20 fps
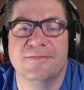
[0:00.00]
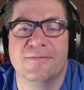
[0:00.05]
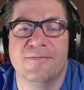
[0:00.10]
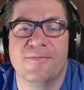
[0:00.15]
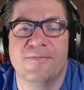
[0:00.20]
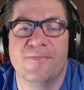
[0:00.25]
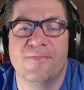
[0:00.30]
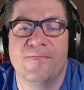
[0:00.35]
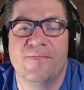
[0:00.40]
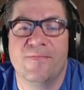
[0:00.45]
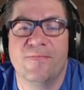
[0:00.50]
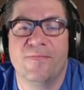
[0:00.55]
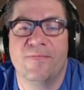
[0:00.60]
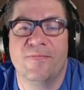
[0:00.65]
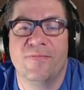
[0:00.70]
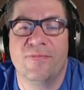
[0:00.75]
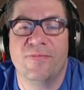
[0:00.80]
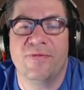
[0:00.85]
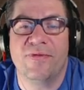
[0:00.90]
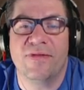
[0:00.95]

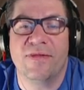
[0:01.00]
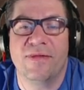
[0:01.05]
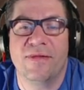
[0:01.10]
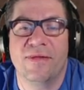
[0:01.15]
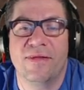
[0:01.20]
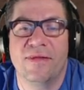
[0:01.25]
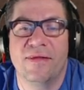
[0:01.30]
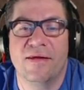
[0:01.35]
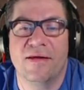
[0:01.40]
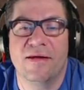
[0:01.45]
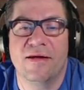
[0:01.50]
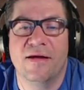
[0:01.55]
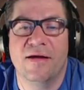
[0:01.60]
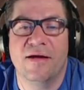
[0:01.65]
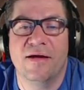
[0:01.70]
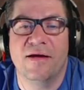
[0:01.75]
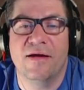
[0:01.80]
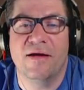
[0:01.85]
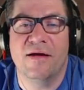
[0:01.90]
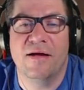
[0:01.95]

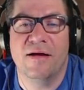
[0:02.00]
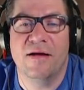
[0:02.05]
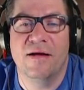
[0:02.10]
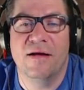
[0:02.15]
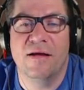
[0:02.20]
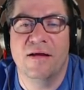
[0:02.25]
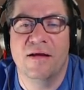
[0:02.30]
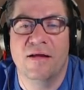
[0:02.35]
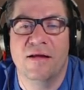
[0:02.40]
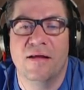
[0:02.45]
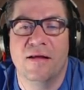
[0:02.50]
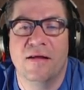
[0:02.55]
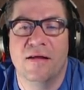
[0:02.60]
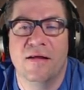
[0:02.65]
[no speech]